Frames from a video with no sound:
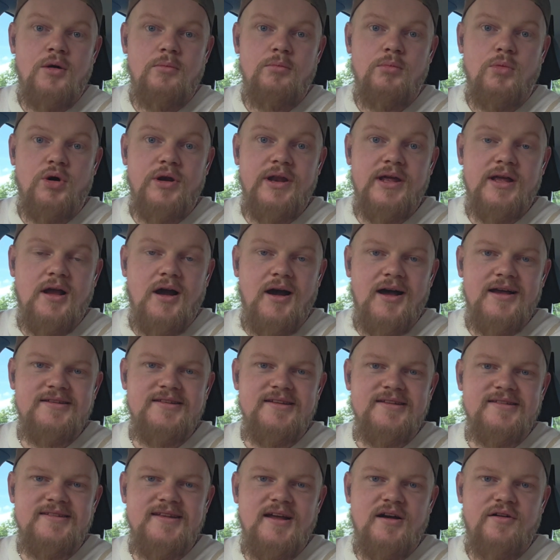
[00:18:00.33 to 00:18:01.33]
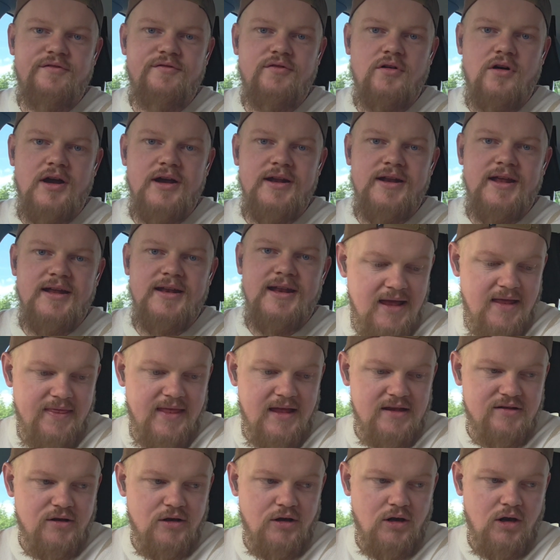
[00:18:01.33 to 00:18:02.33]
Morning guys, it's now Friday.
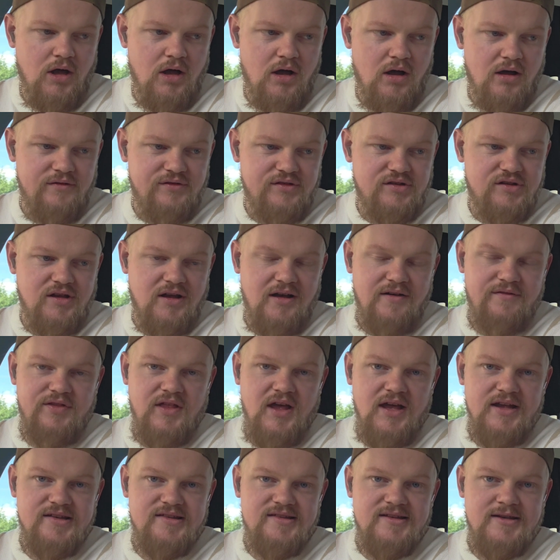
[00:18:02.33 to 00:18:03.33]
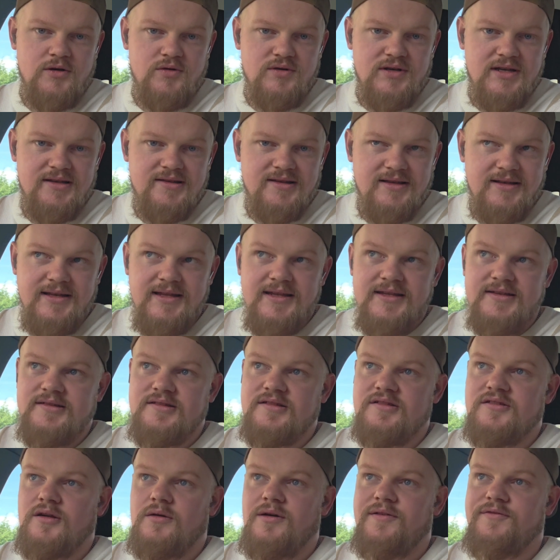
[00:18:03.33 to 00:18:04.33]
There's a lot of stuff that I still need to
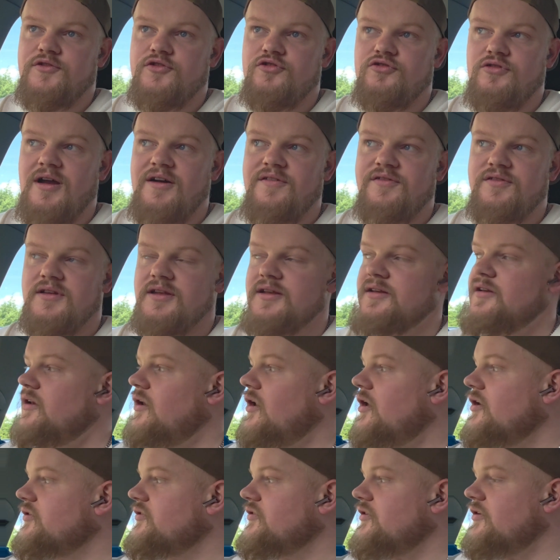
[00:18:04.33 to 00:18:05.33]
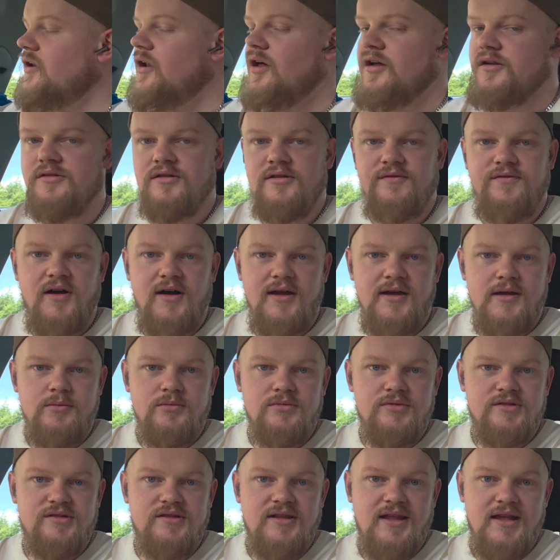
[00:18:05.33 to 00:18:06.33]
list, so I've drafted lots and lots of
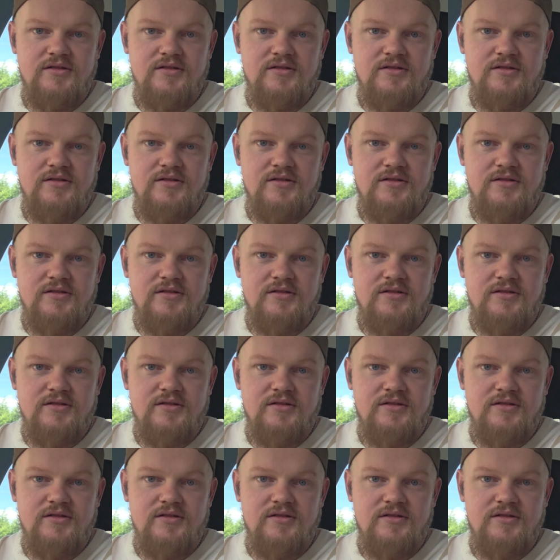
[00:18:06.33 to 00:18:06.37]
items.